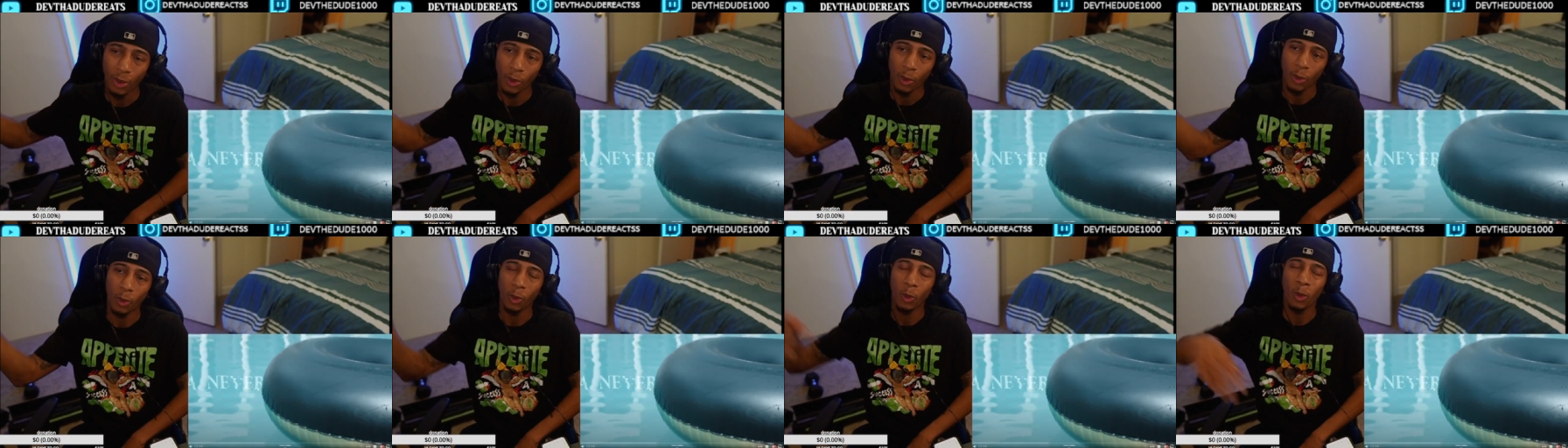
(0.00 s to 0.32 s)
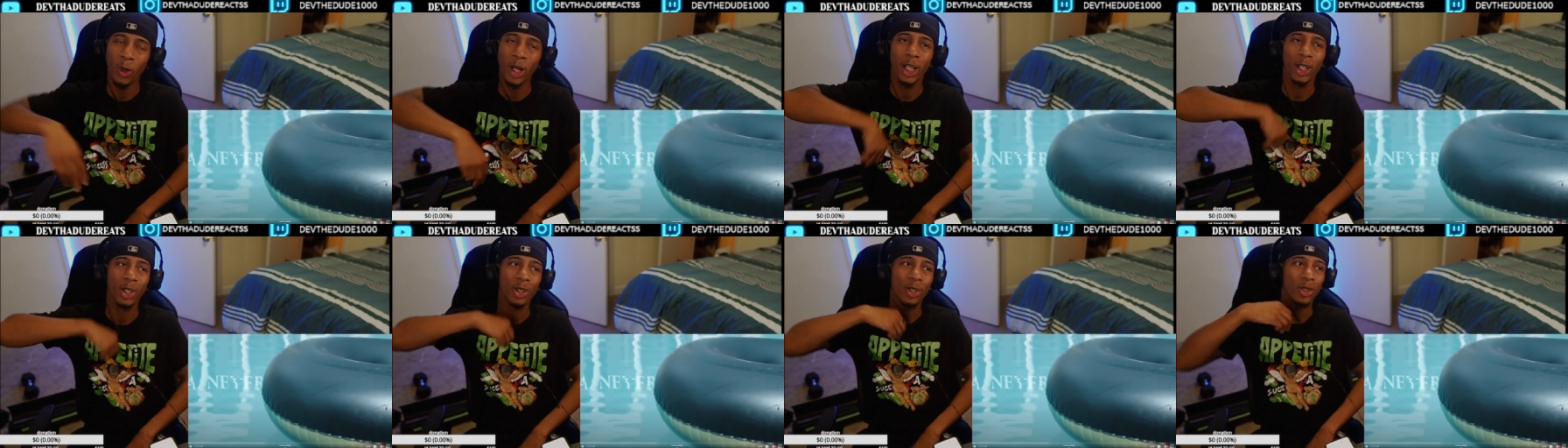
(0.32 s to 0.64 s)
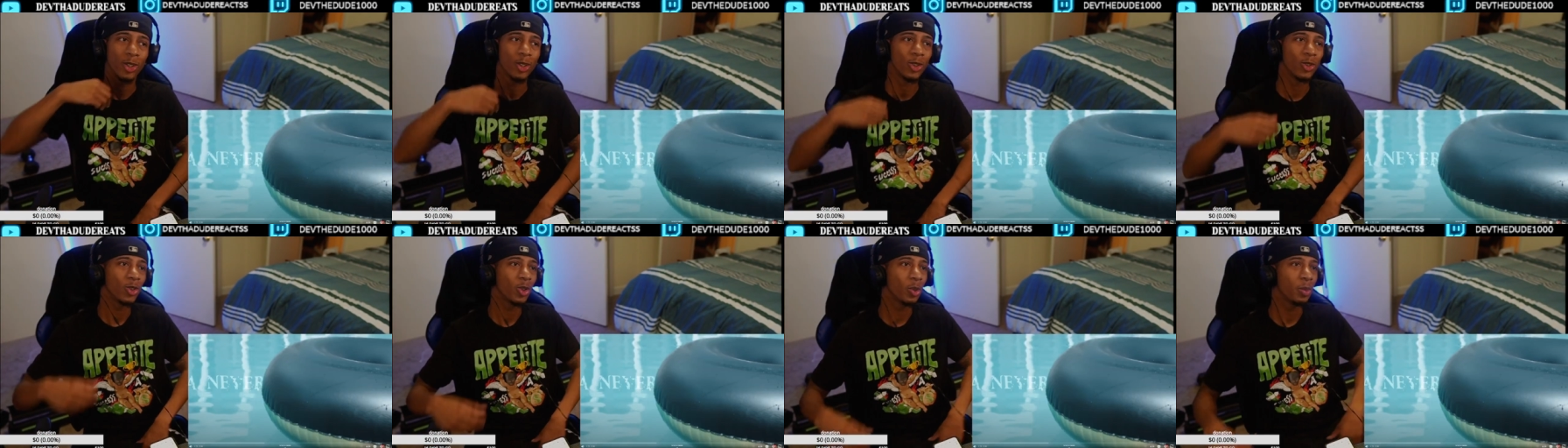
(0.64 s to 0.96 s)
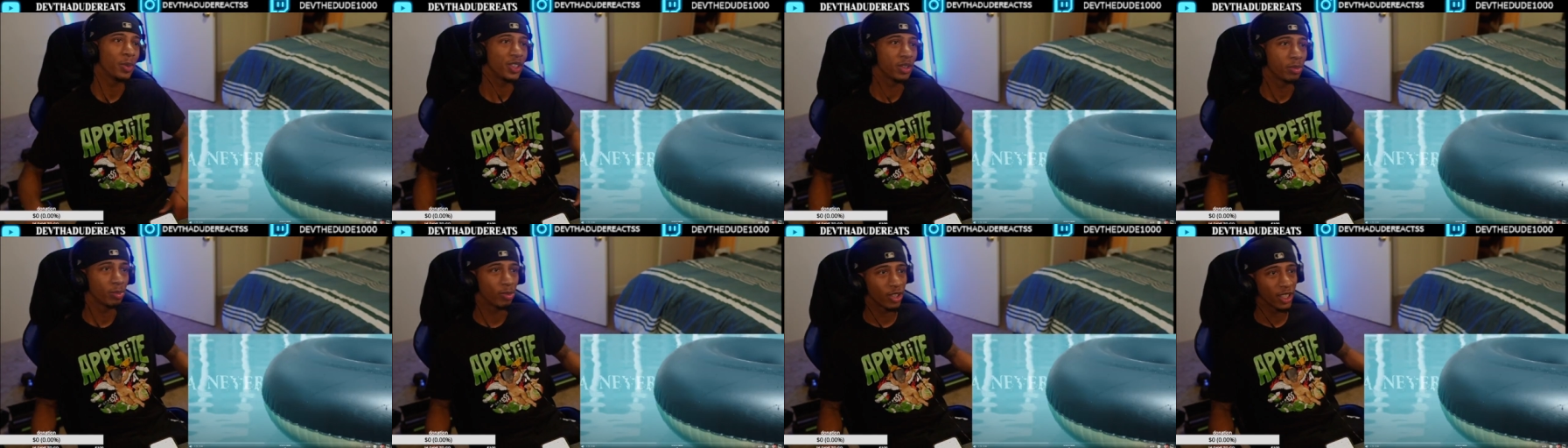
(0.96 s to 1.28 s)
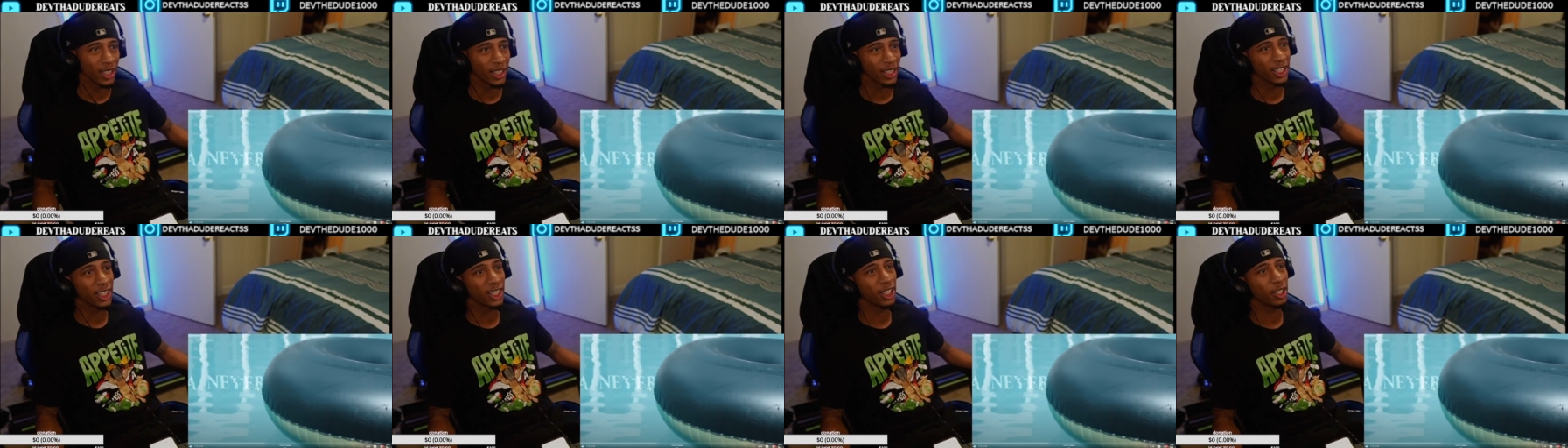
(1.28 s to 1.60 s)
What it do, YouTube? It's boy
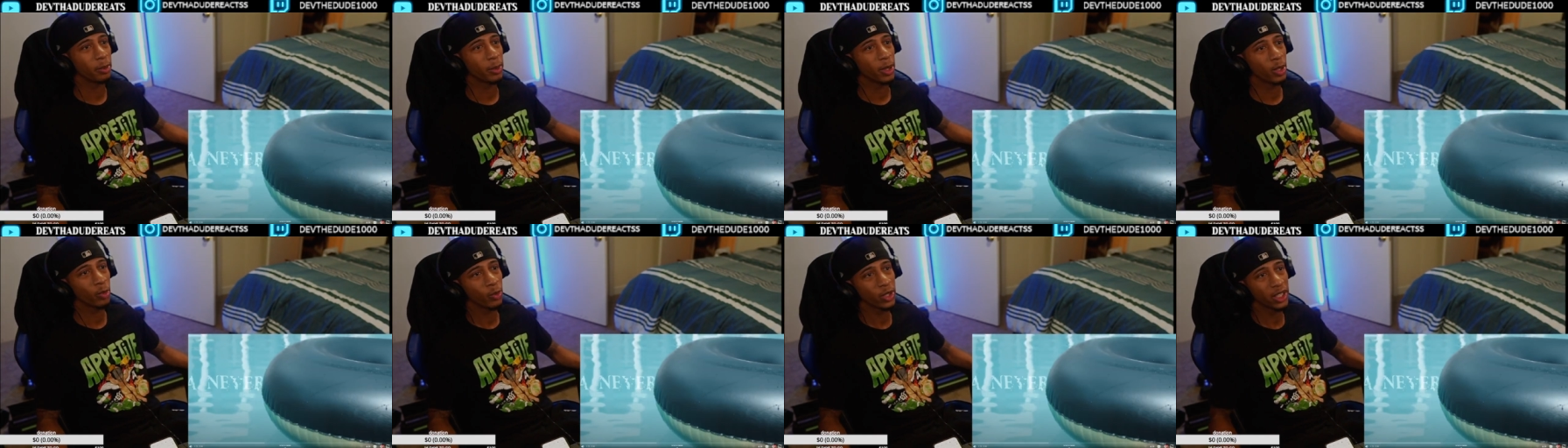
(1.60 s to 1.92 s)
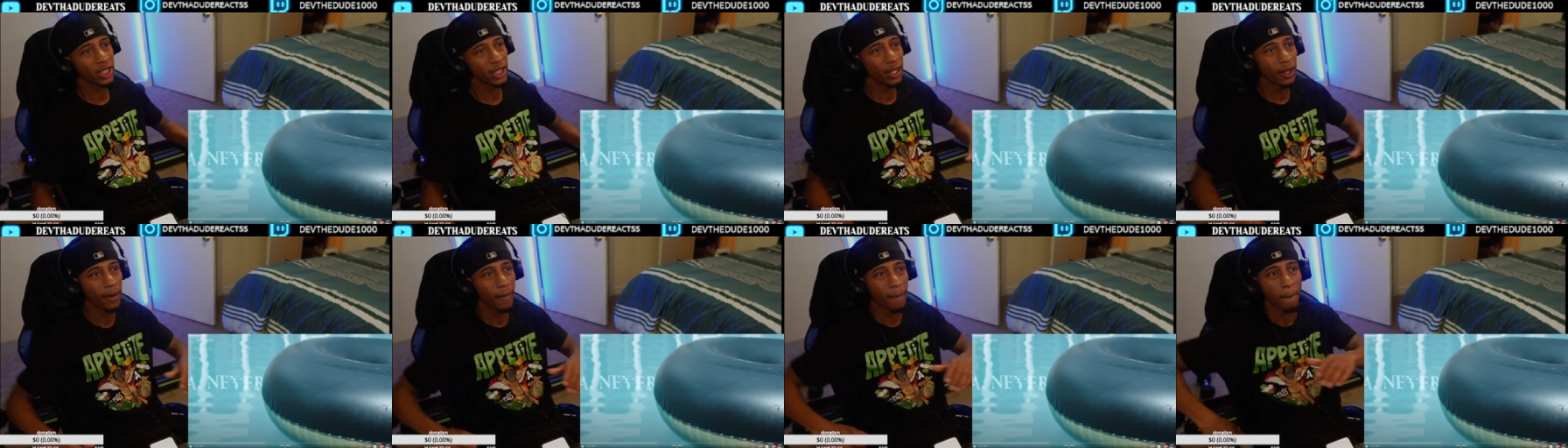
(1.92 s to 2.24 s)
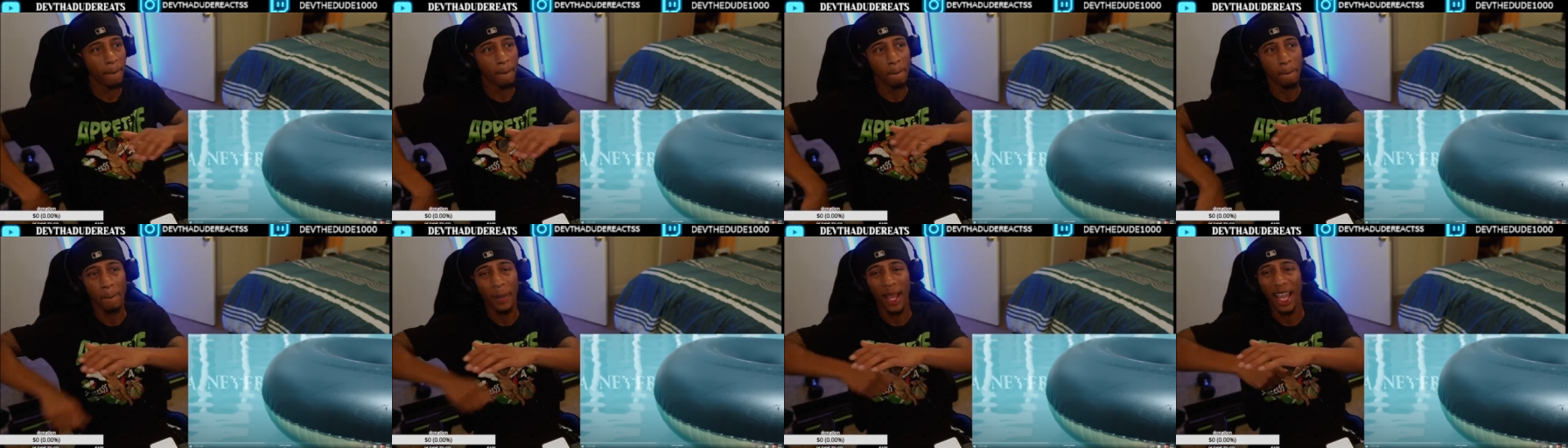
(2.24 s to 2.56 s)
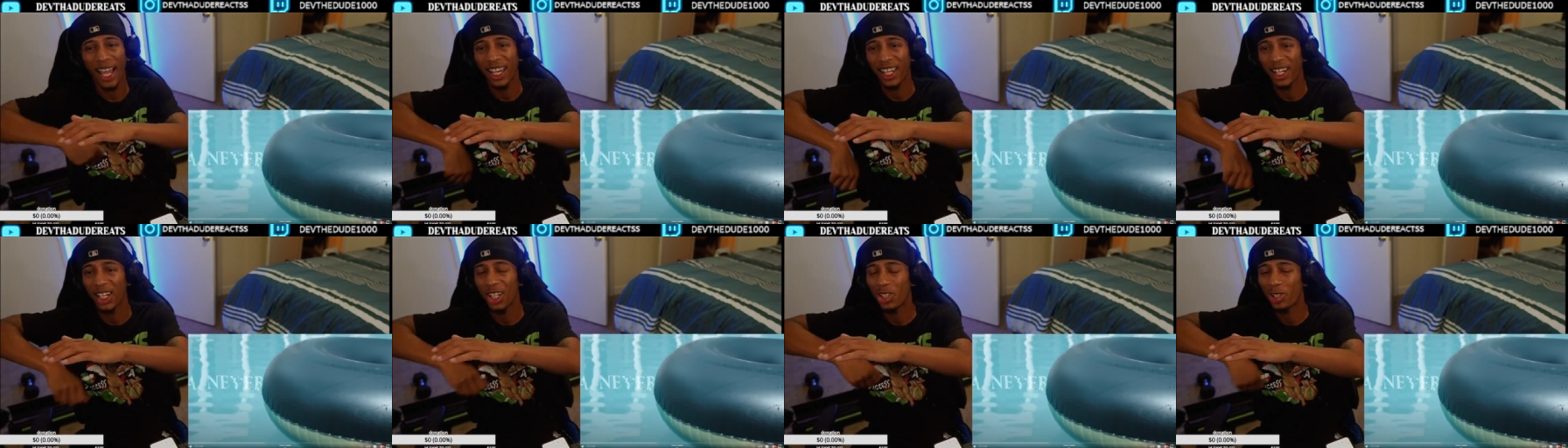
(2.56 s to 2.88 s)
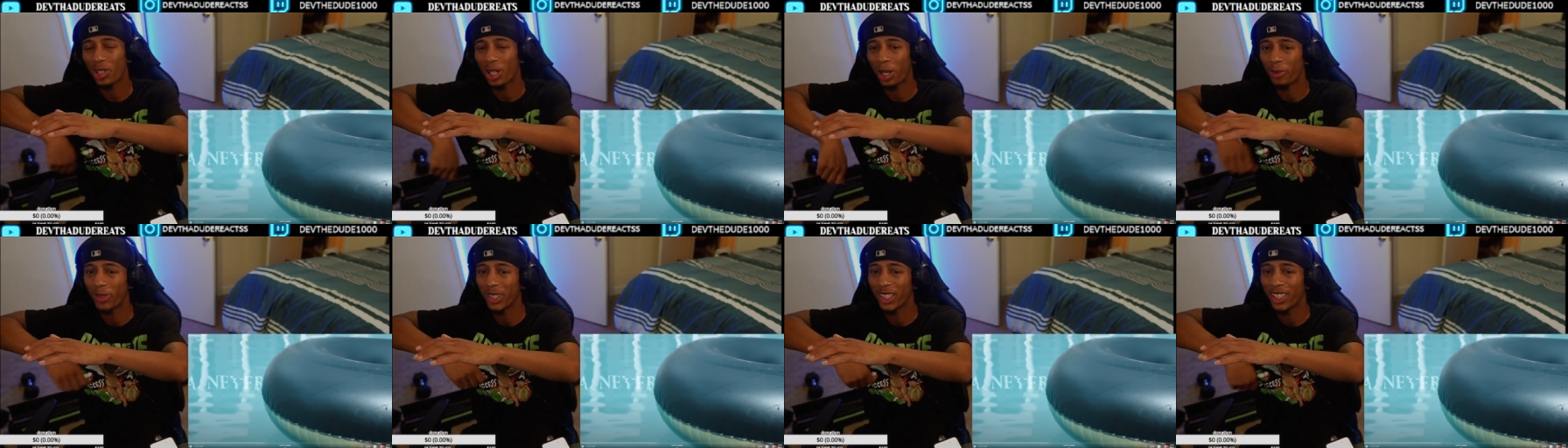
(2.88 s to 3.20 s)
there, man. We back in the
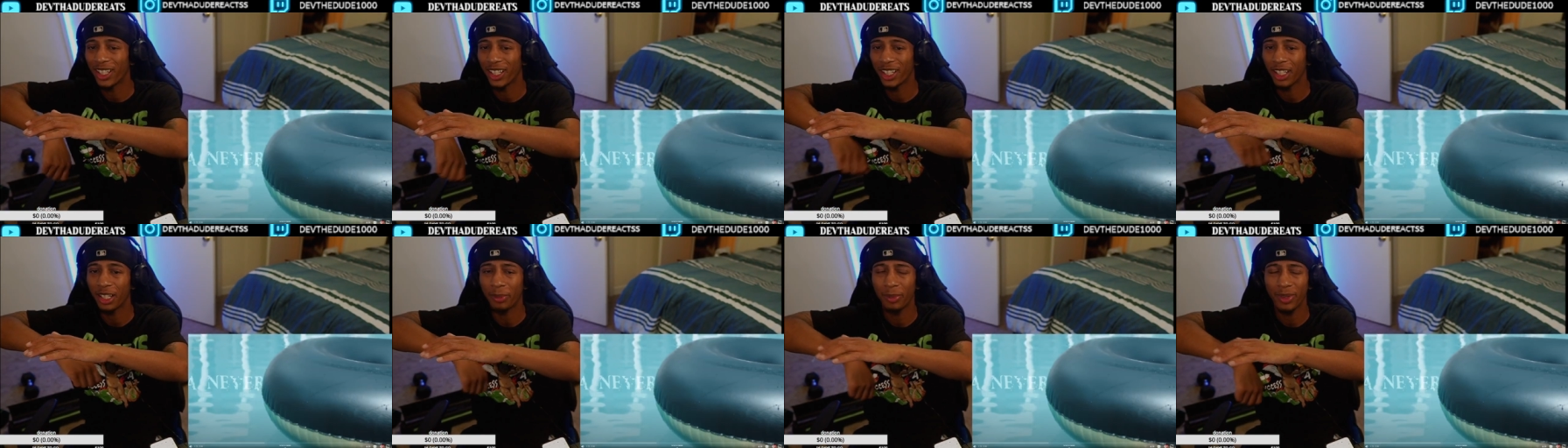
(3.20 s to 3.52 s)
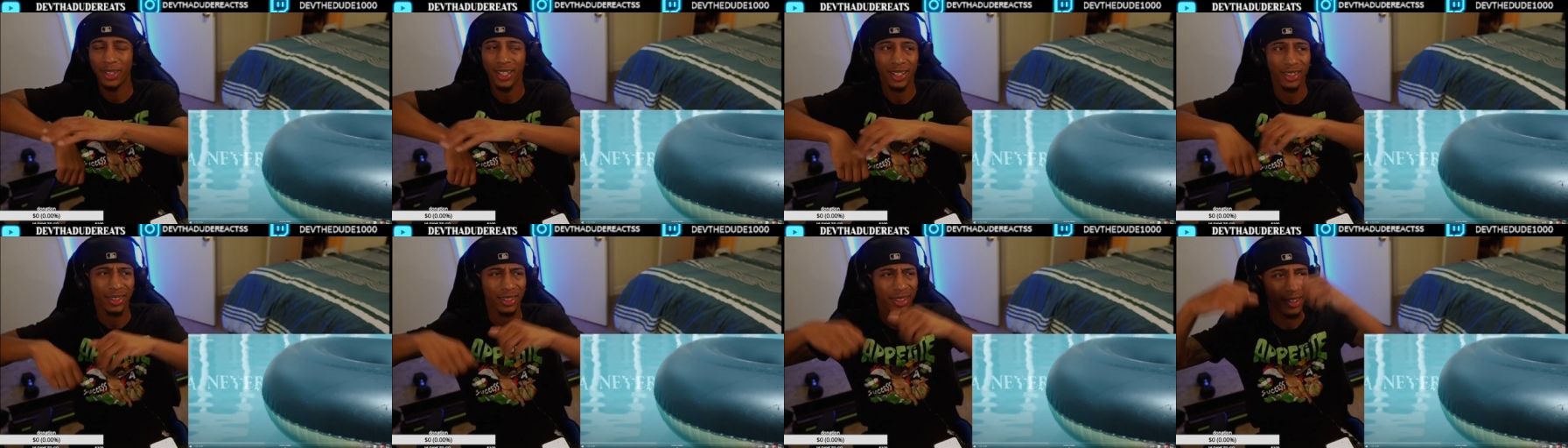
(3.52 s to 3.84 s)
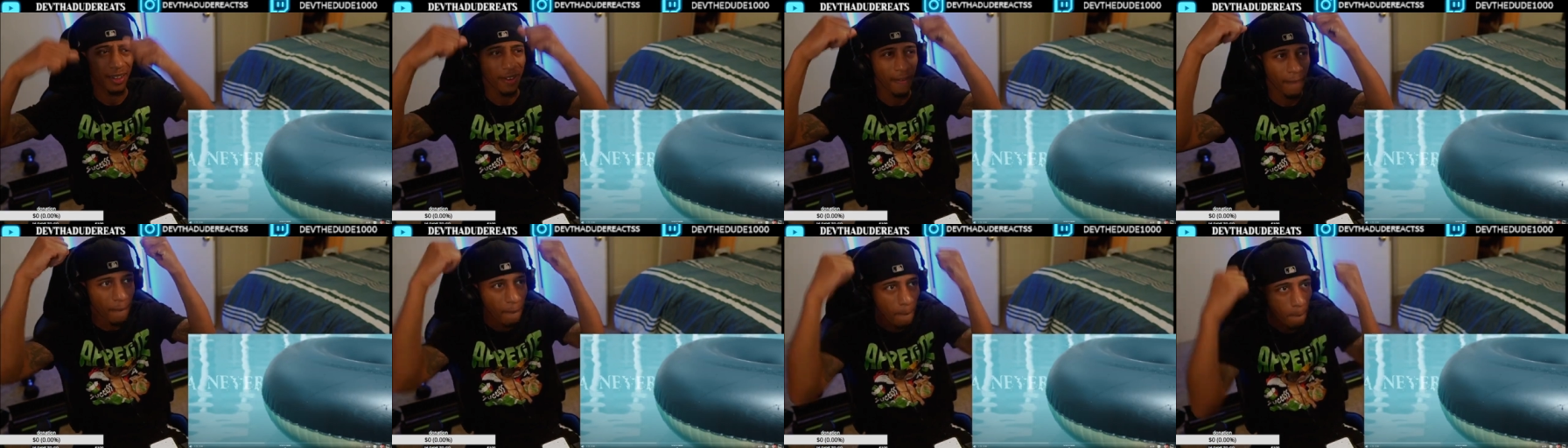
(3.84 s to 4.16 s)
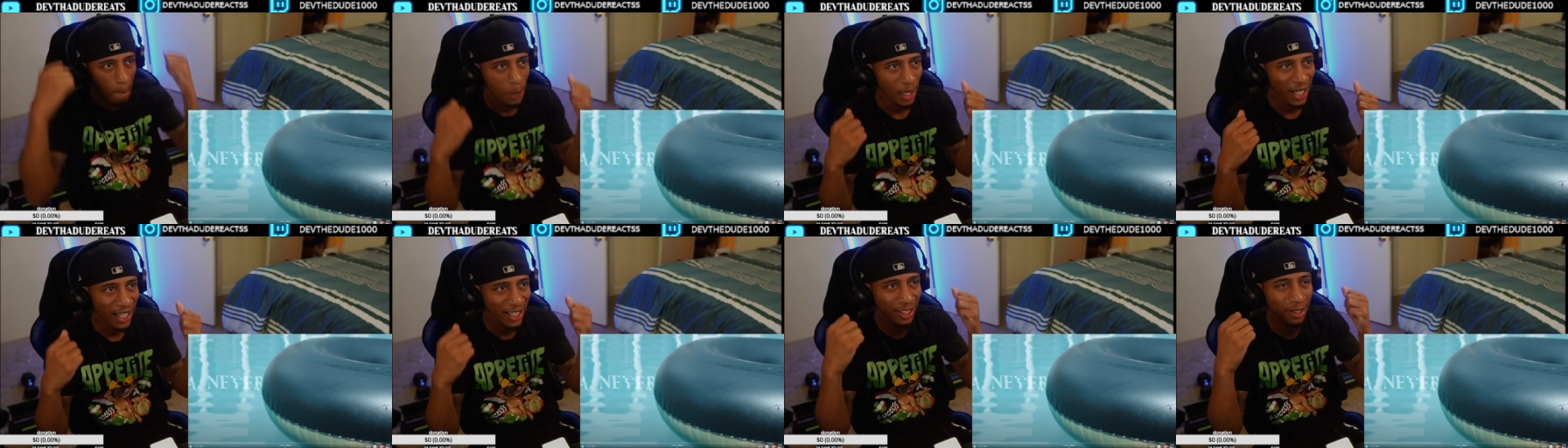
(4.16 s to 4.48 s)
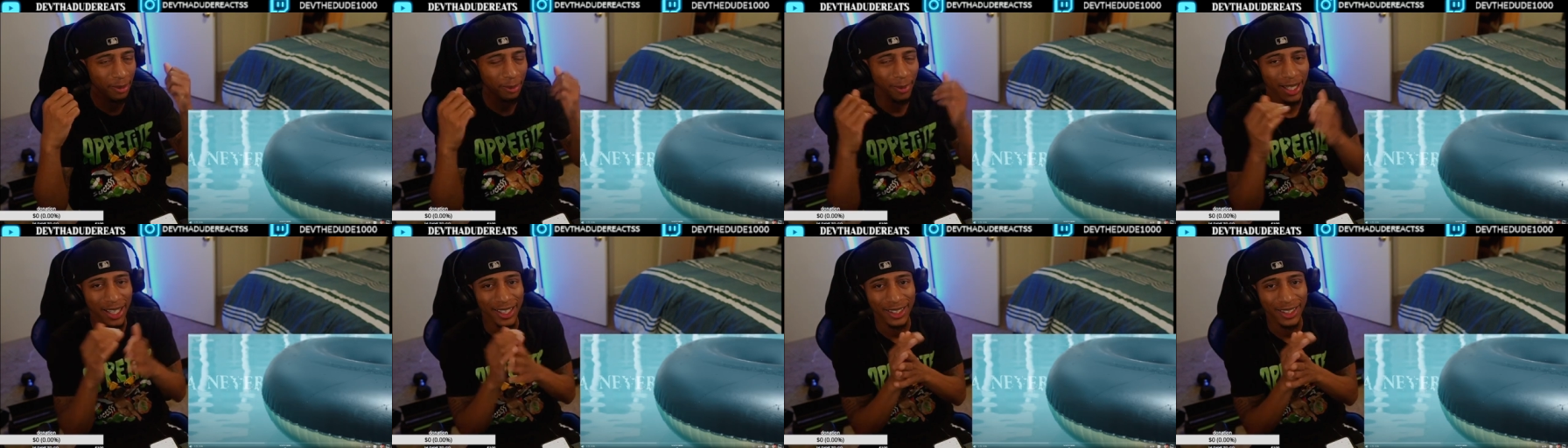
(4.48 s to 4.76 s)
channel, cooking up another banger, man.